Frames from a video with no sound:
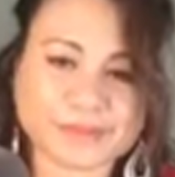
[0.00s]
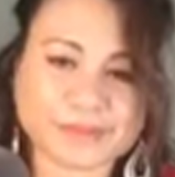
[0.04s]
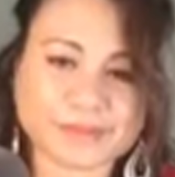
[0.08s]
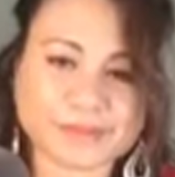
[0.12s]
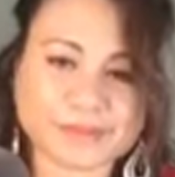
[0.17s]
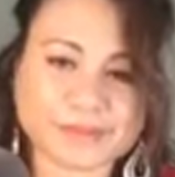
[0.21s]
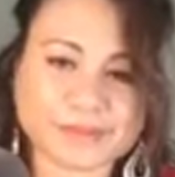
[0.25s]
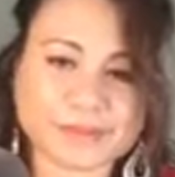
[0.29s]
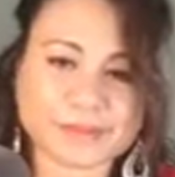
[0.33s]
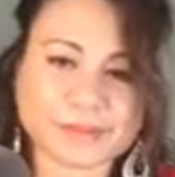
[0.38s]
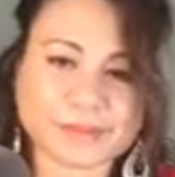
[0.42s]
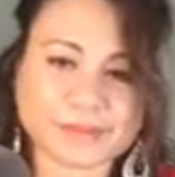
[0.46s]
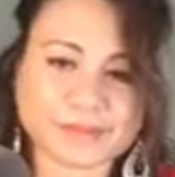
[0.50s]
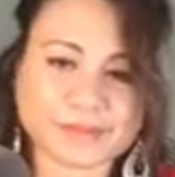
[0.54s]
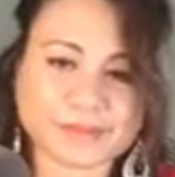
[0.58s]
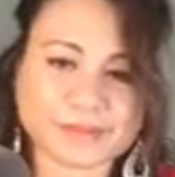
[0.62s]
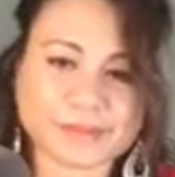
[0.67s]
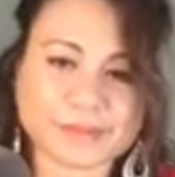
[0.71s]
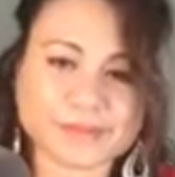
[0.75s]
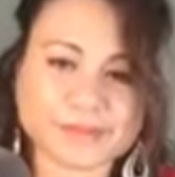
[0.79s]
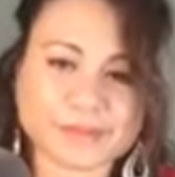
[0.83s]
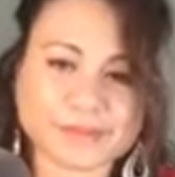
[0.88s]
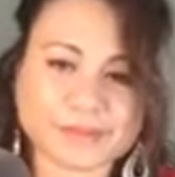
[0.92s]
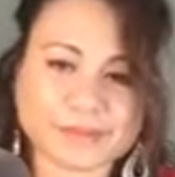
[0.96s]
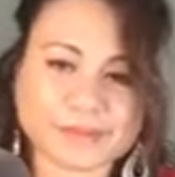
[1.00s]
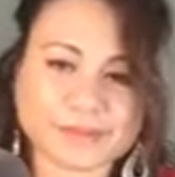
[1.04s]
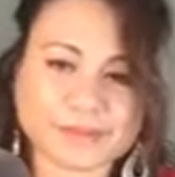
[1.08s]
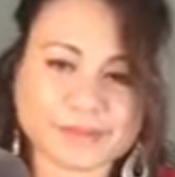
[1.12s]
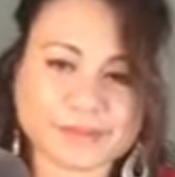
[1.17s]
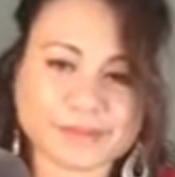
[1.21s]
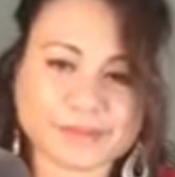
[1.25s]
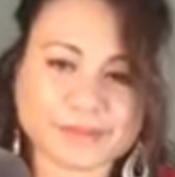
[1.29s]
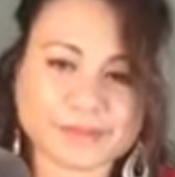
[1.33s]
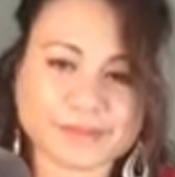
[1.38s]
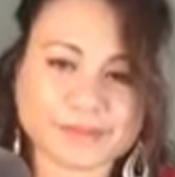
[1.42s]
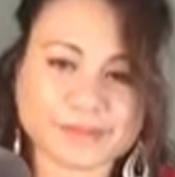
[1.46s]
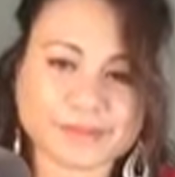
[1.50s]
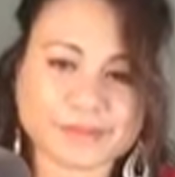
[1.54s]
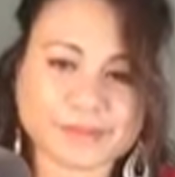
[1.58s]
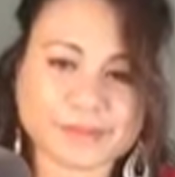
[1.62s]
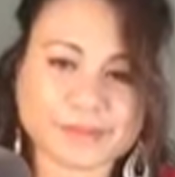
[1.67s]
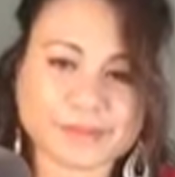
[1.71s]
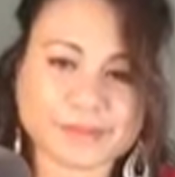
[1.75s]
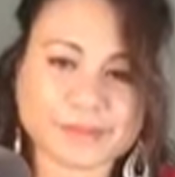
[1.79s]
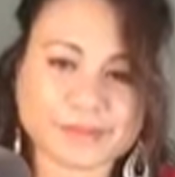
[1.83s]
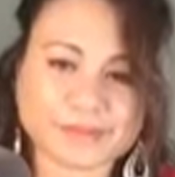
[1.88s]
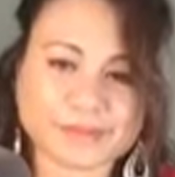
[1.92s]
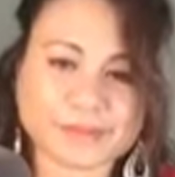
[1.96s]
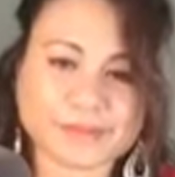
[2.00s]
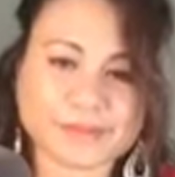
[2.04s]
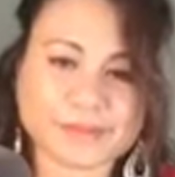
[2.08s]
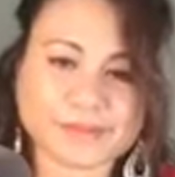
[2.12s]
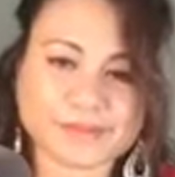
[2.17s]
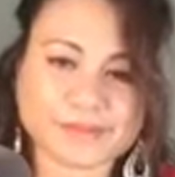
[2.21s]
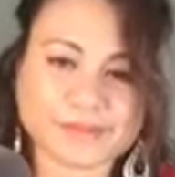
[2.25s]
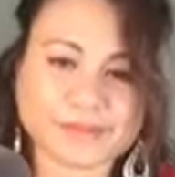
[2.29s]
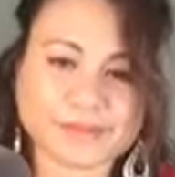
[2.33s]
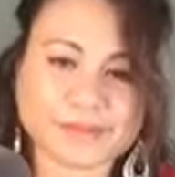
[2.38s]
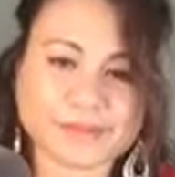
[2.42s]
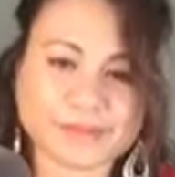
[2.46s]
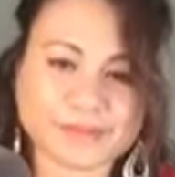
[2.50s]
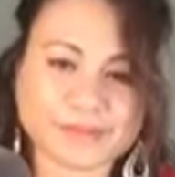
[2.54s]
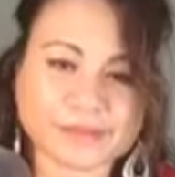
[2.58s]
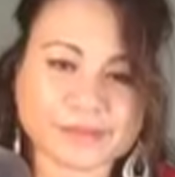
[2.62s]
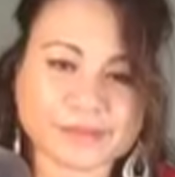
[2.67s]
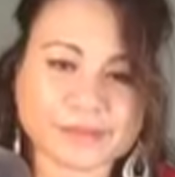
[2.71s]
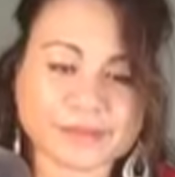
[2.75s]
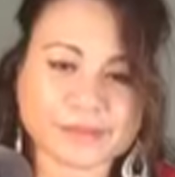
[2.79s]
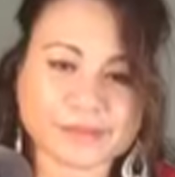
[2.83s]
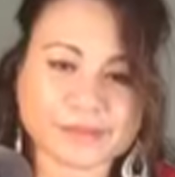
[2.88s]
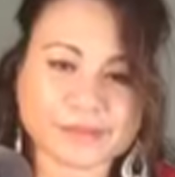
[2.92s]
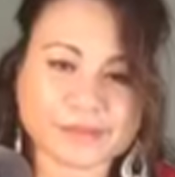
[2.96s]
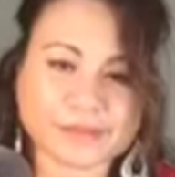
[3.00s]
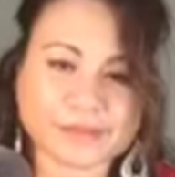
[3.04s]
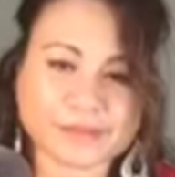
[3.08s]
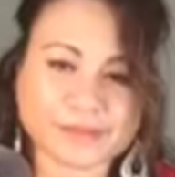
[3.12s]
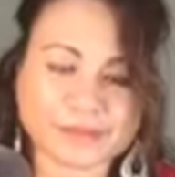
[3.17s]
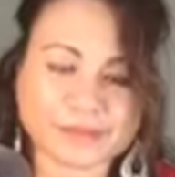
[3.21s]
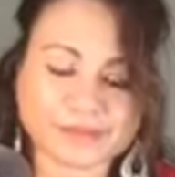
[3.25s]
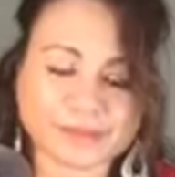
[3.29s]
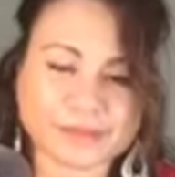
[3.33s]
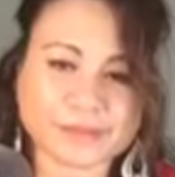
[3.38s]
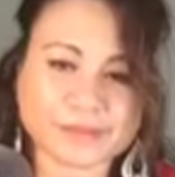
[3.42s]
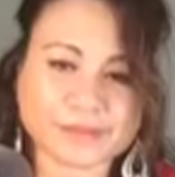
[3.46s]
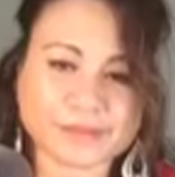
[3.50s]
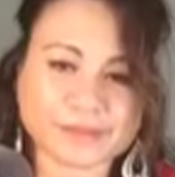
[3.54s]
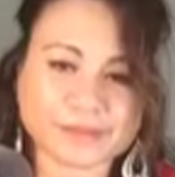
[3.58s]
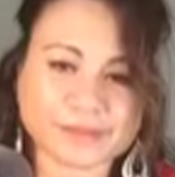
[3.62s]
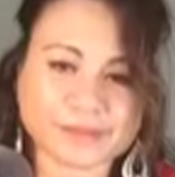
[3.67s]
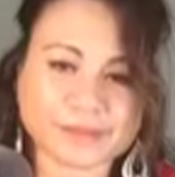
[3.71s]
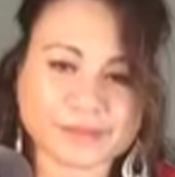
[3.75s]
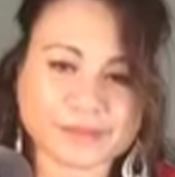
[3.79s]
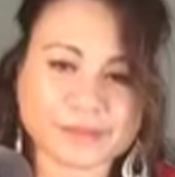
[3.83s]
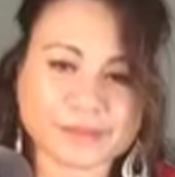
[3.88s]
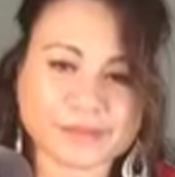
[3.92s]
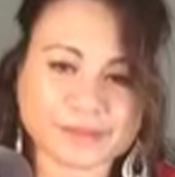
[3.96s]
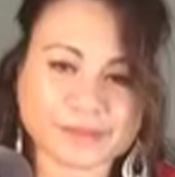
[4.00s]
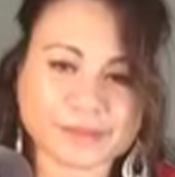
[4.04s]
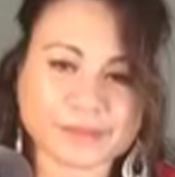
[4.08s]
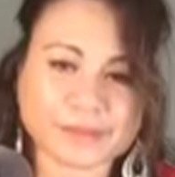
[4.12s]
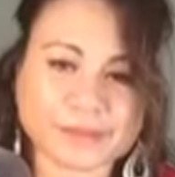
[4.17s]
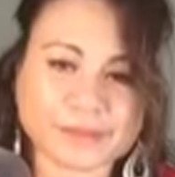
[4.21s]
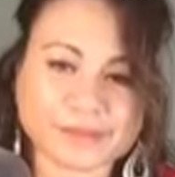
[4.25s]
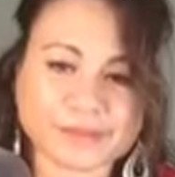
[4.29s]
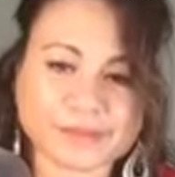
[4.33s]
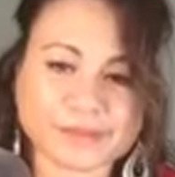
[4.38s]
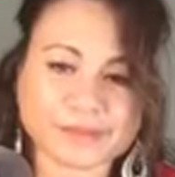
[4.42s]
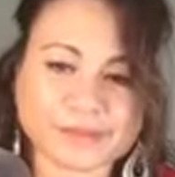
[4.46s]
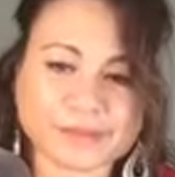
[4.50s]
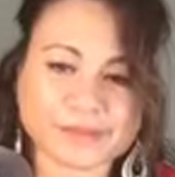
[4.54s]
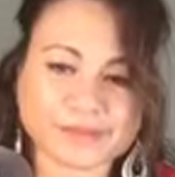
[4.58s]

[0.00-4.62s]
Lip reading: (silent)